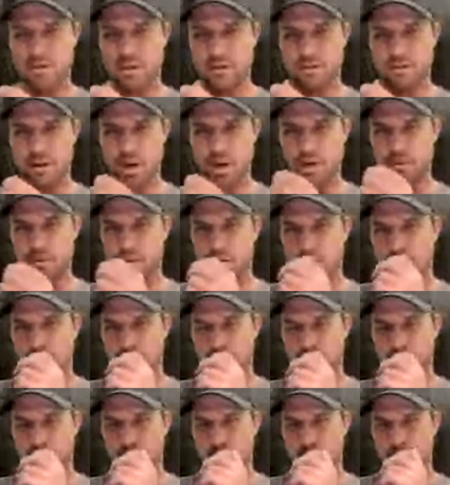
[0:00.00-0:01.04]
I've traveled and
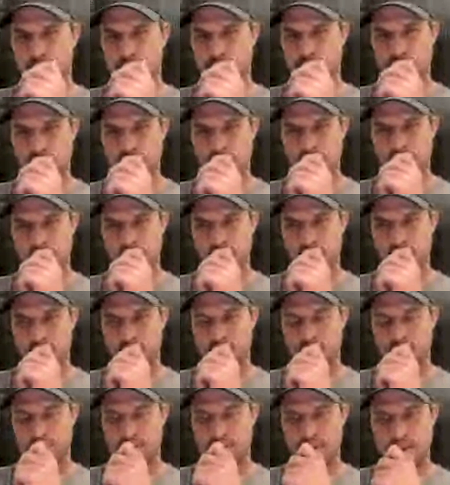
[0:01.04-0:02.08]
some of the
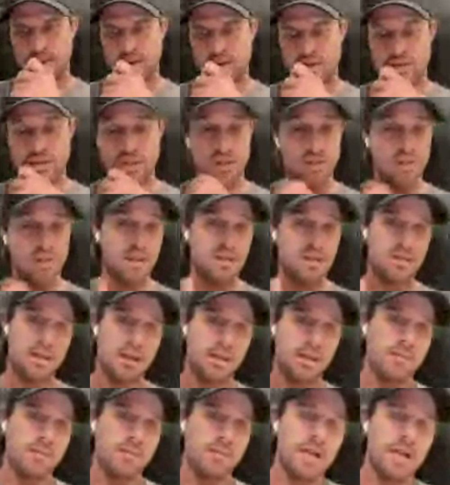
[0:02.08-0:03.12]
interesting things that
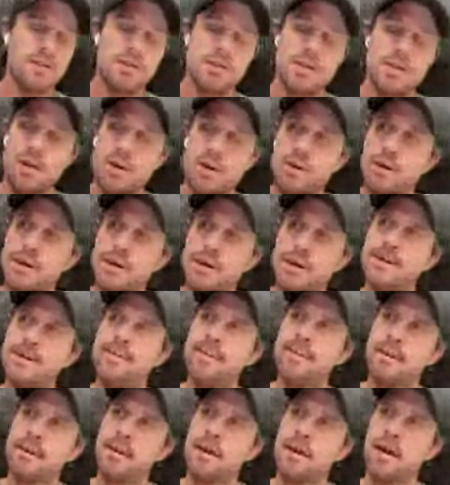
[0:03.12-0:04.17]
I've done. So,
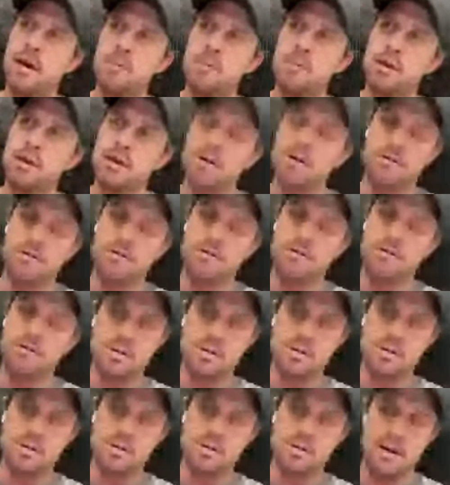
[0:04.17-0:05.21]
yeah, I'm looking forward
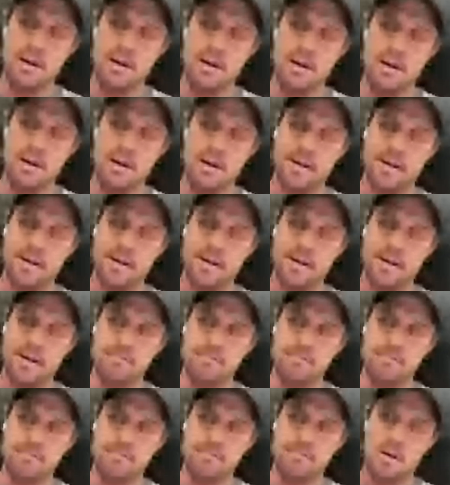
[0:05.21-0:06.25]
to that.
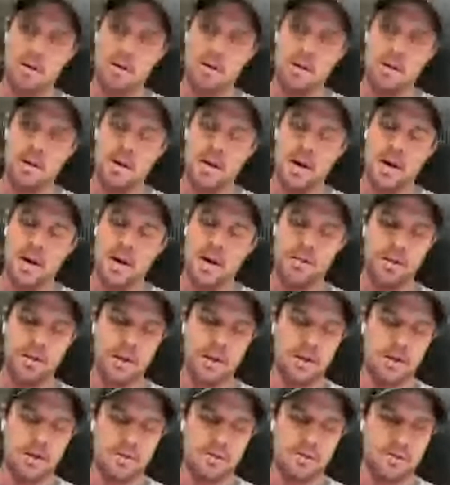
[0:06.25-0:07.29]
I
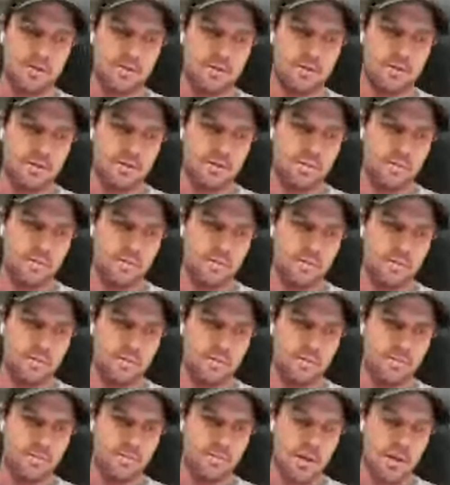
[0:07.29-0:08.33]
think it's,
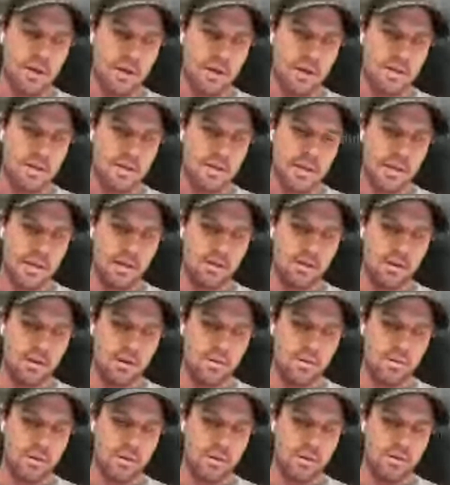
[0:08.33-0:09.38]
you know,
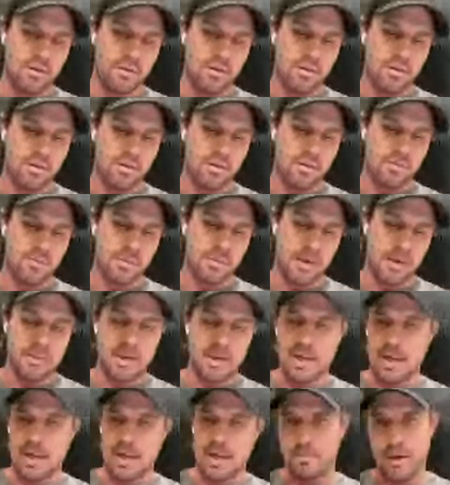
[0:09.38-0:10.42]
continuing with my
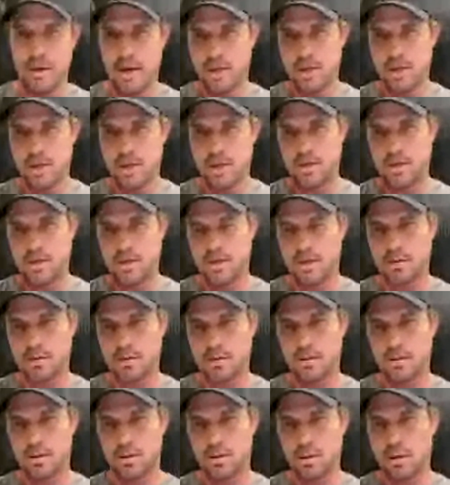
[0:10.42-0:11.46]
media passions. I
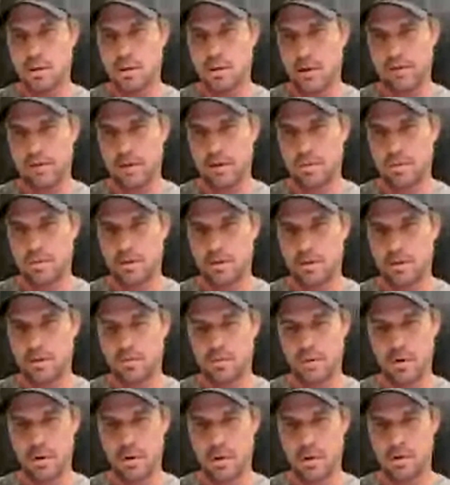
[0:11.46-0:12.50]
still enjoy traveling the world and
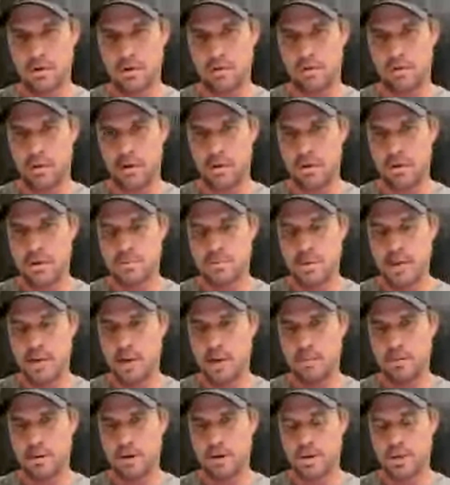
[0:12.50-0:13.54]
working on various
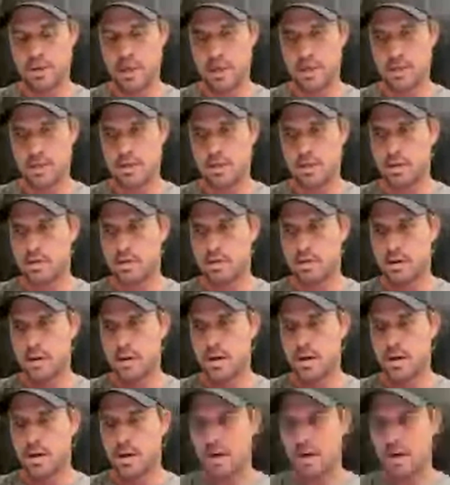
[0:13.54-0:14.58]
media projects. And
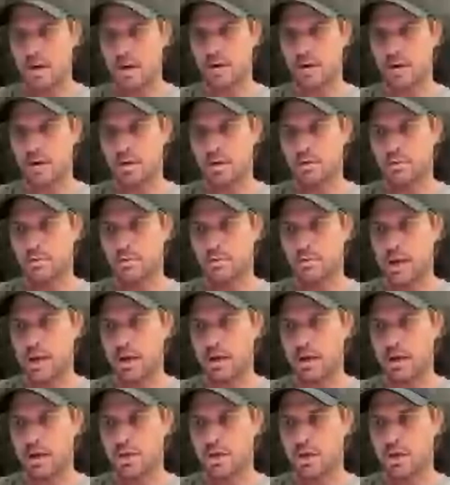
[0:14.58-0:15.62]
I've got a
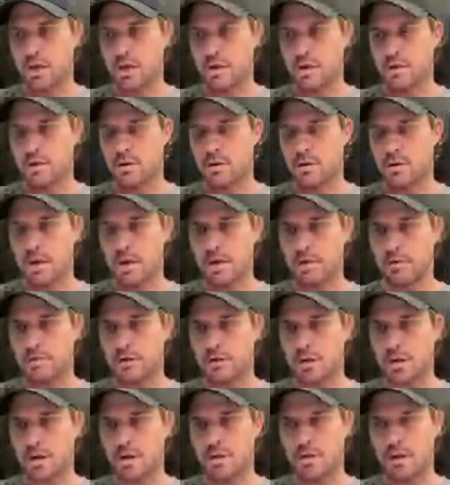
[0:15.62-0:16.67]
radio show, cricket
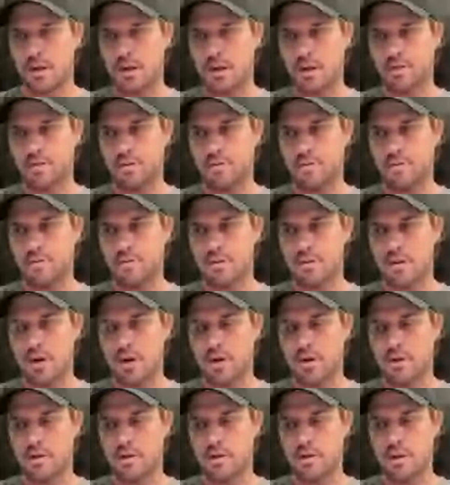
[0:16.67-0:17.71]
show that I've
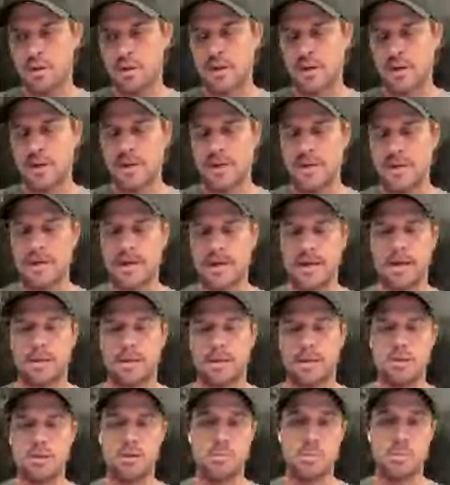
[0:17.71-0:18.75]
started
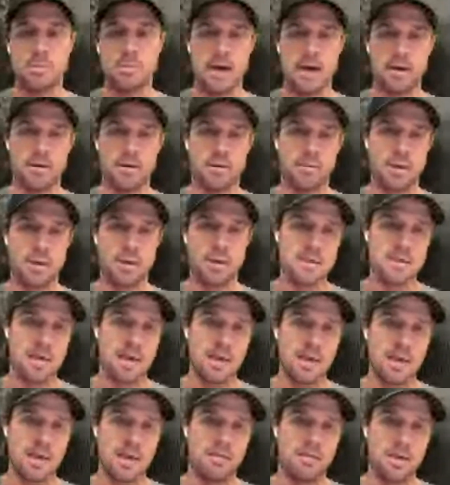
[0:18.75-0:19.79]
in Dubai on a
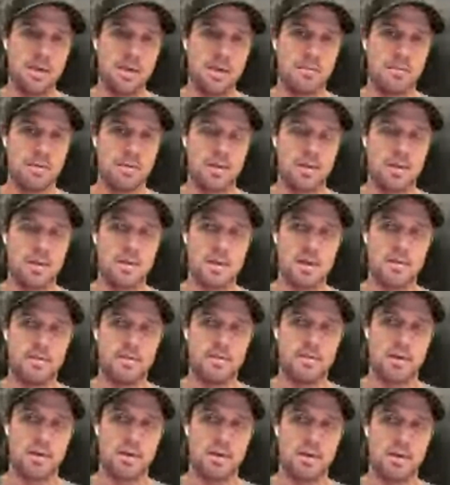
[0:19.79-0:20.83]
Wednesday evening, which is
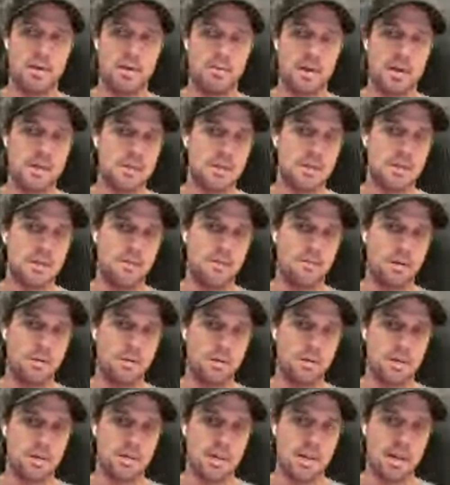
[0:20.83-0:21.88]
every Wednesday evening,
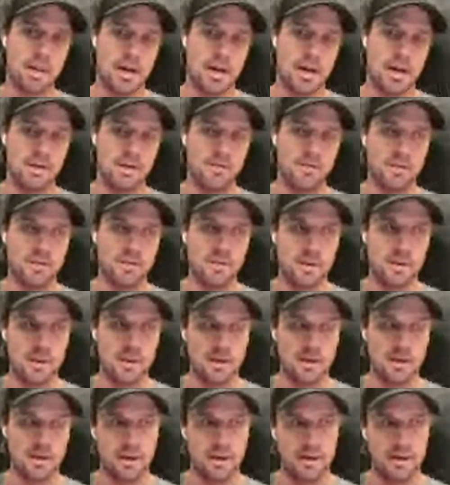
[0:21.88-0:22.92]
which is live and
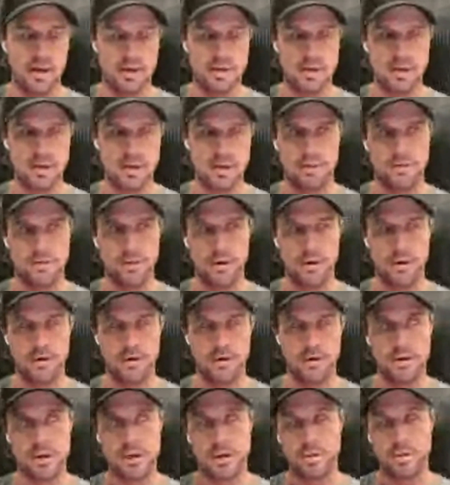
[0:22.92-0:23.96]
has a good
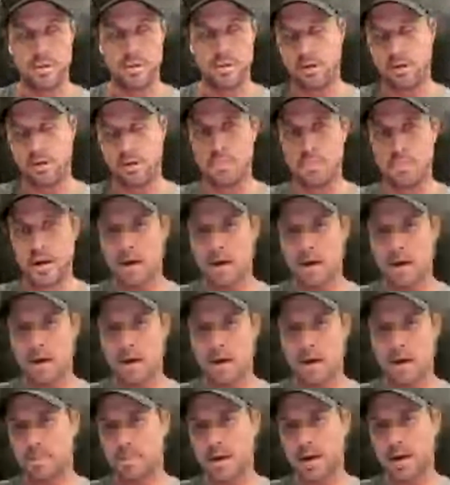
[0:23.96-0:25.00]
viewership on
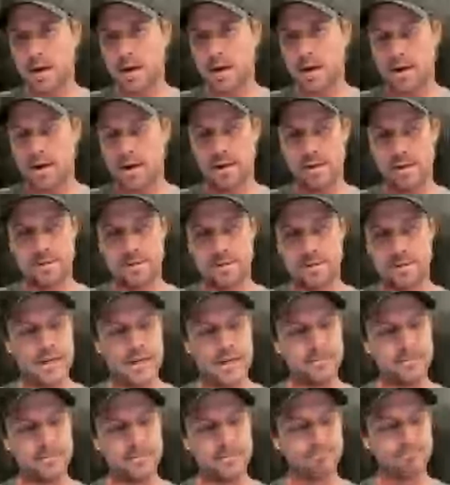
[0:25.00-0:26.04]
the Dubai
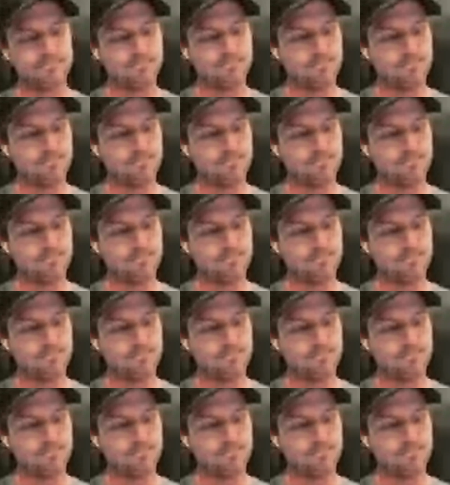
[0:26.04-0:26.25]
Eye.